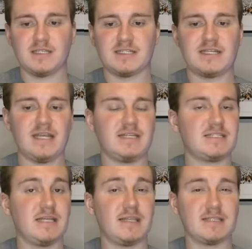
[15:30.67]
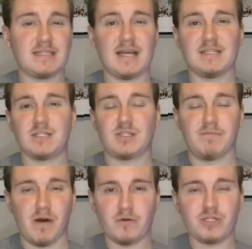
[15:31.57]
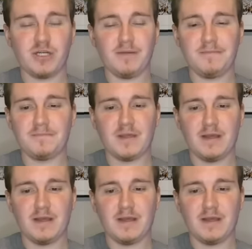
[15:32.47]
Does he see this as a demotion?